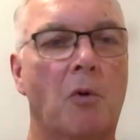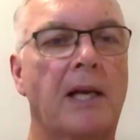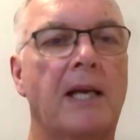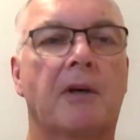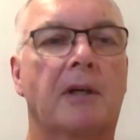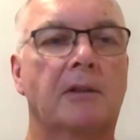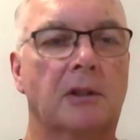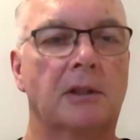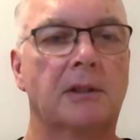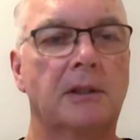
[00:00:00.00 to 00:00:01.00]
whatever,
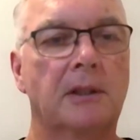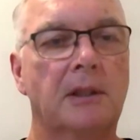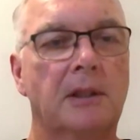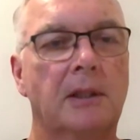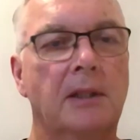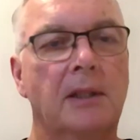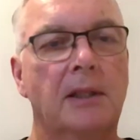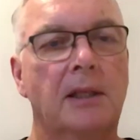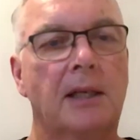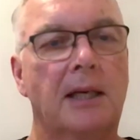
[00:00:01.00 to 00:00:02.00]
right?
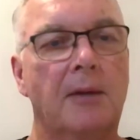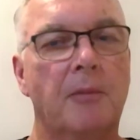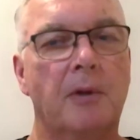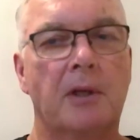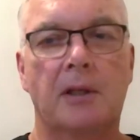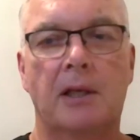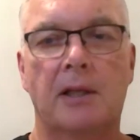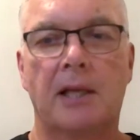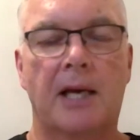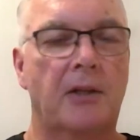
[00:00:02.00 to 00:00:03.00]

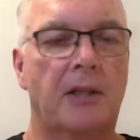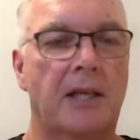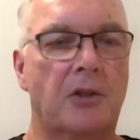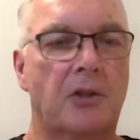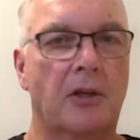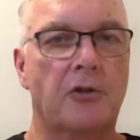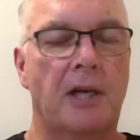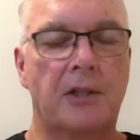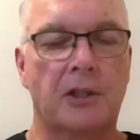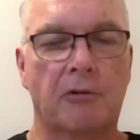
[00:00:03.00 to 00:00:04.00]
And that's kind of
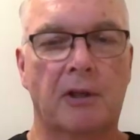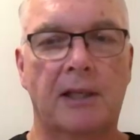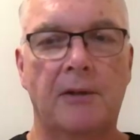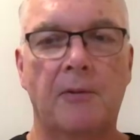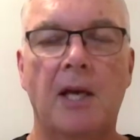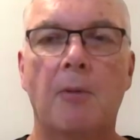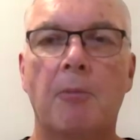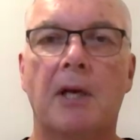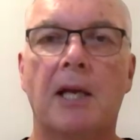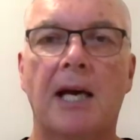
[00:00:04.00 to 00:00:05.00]
tragic, really.
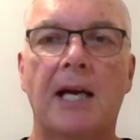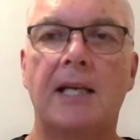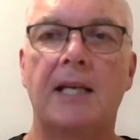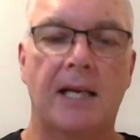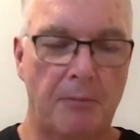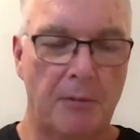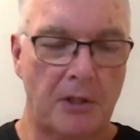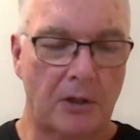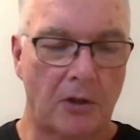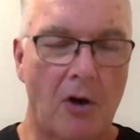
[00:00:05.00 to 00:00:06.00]
But hey,
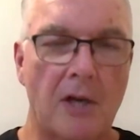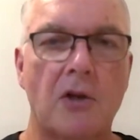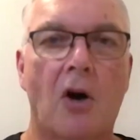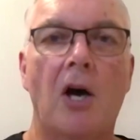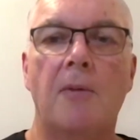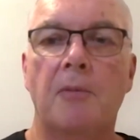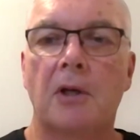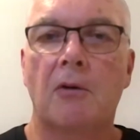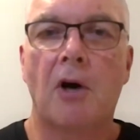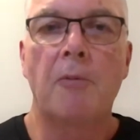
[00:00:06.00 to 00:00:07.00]
listen, guys,
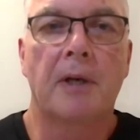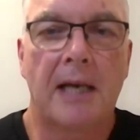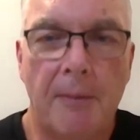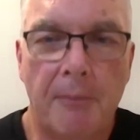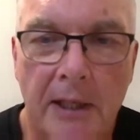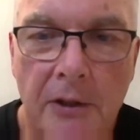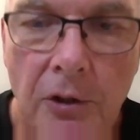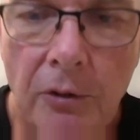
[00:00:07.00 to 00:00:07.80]
I'm going to open it up now